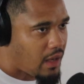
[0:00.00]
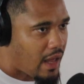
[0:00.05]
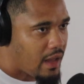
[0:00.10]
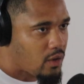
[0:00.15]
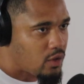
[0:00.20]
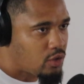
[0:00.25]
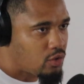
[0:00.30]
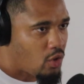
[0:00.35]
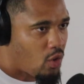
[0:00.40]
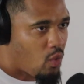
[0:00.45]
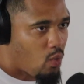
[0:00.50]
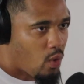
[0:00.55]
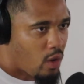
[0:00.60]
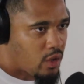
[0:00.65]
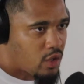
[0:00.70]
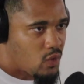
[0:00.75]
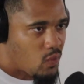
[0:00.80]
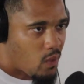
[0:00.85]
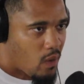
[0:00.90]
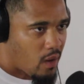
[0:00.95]
and like you know
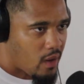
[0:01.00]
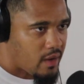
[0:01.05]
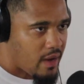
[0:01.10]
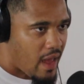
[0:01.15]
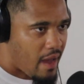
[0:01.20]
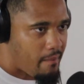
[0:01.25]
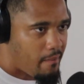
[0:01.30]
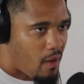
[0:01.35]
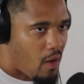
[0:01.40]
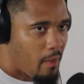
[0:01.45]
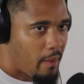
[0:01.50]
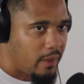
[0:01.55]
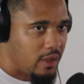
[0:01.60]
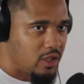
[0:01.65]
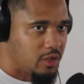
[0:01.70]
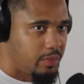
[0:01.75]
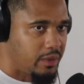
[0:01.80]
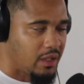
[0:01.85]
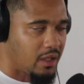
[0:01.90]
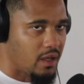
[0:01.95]
where you were in that
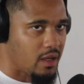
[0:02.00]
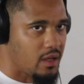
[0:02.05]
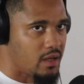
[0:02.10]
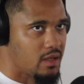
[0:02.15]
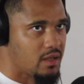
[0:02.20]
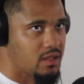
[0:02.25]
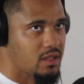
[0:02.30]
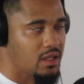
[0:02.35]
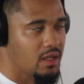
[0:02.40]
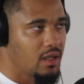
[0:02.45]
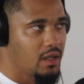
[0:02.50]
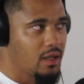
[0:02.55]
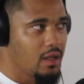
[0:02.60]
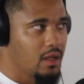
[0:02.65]
moment is because,